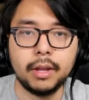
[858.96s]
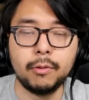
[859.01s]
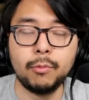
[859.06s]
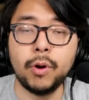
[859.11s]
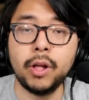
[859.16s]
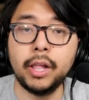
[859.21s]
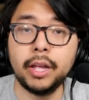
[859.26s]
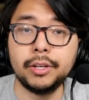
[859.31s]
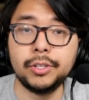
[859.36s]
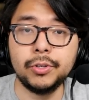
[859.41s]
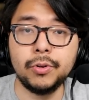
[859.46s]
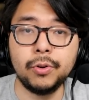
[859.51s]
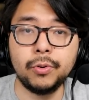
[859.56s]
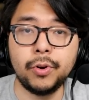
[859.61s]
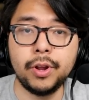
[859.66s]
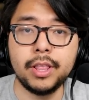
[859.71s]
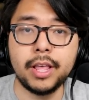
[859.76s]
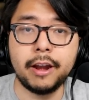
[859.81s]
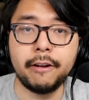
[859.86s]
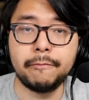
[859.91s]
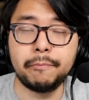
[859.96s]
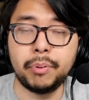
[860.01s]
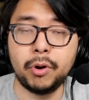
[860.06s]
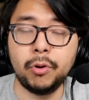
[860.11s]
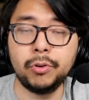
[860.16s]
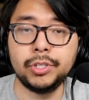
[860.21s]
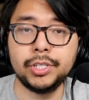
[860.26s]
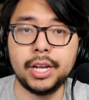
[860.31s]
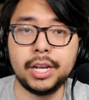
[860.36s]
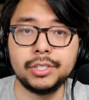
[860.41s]
And while I do agree that if
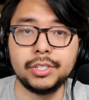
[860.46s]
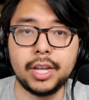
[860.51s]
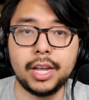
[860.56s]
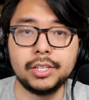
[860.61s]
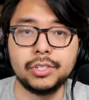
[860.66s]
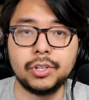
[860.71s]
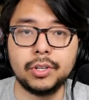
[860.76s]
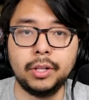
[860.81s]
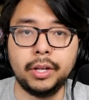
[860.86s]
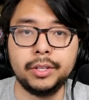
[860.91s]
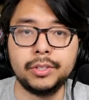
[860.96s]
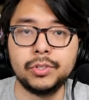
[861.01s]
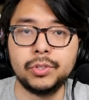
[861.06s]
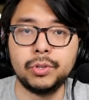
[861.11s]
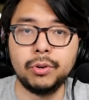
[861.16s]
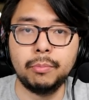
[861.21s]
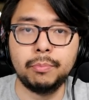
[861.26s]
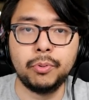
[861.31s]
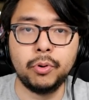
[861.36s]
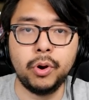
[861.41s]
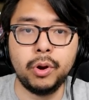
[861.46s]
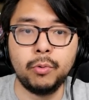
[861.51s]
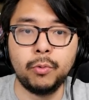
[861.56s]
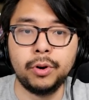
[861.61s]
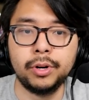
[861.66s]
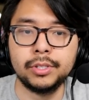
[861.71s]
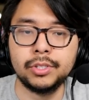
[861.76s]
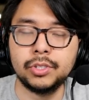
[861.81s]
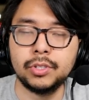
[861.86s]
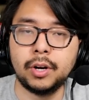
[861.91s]
protest escalates to a point
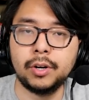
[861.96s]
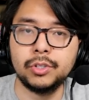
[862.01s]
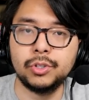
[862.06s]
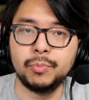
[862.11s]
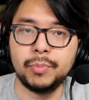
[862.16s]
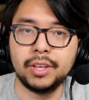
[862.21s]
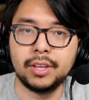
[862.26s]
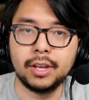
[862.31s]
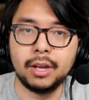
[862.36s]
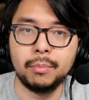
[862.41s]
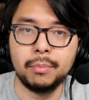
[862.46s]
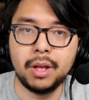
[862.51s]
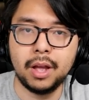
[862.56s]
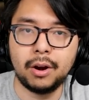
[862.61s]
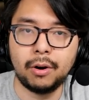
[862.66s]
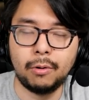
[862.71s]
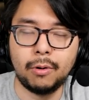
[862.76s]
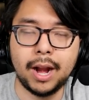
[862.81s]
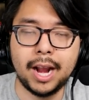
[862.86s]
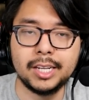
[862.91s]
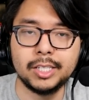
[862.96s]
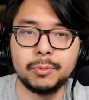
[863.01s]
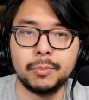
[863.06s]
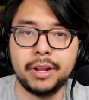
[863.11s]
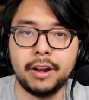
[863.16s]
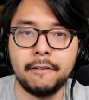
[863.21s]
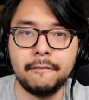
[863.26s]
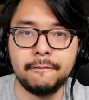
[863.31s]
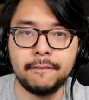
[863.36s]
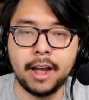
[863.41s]
where it starts to become
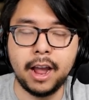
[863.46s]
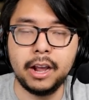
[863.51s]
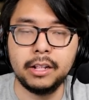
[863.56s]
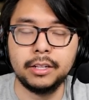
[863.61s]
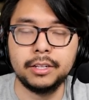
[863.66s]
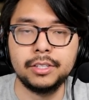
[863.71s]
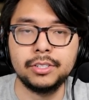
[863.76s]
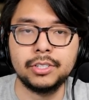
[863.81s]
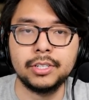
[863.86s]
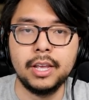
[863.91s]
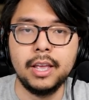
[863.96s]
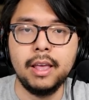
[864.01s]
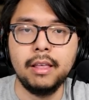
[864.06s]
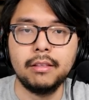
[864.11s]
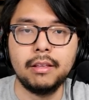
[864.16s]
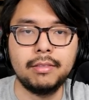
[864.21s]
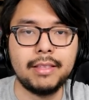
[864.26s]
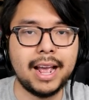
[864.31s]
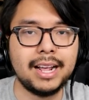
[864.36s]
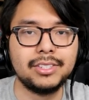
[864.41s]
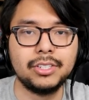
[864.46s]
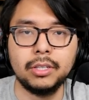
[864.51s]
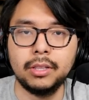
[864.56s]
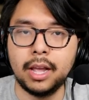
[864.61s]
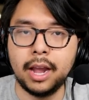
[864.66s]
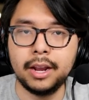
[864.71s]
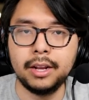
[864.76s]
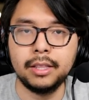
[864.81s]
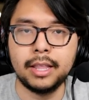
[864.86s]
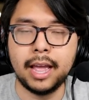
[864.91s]
harassment and violence, then that's a
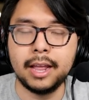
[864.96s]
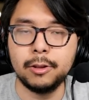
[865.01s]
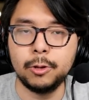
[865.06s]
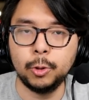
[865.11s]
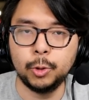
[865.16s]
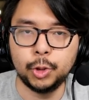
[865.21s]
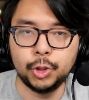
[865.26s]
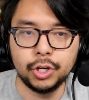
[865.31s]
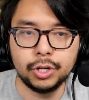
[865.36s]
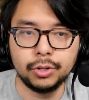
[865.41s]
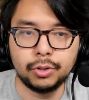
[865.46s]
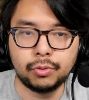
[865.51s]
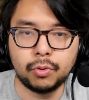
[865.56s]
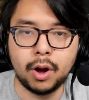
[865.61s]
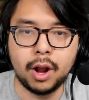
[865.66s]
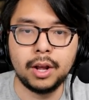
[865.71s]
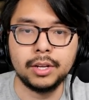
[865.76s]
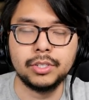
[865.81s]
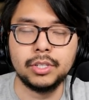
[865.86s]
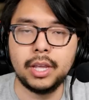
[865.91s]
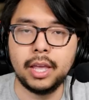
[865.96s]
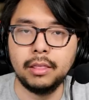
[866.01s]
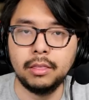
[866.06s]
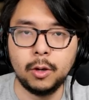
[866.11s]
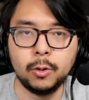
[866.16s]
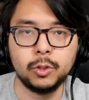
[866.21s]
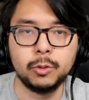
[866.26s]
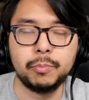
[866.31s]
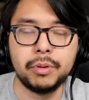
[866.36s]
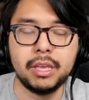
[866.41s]
line that you shouldn't cross and
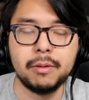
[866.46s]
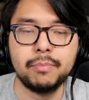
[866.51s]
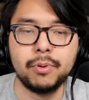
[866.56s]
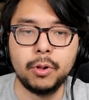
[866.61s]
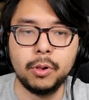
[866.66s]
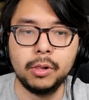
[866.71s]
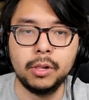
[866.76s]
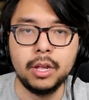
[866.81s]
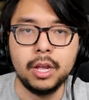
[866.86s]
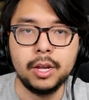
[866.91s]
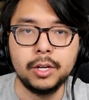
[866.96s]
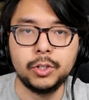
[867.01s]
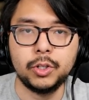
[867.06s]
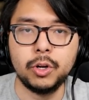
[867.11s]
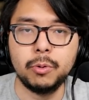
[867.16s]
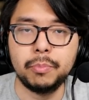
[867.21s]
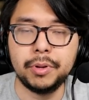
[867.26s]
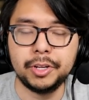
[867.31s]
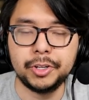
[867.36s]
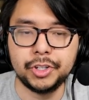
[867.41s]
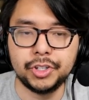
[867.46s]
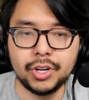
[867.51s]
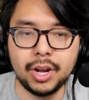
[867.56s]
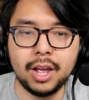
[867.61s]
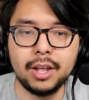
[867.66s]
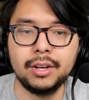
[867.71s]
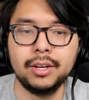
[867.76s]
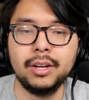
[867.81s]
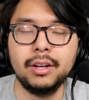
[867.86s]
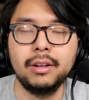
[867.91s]
those people should be
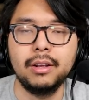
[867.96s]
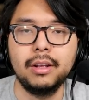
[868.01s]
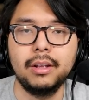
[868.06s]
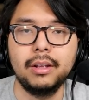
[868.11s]
shunned.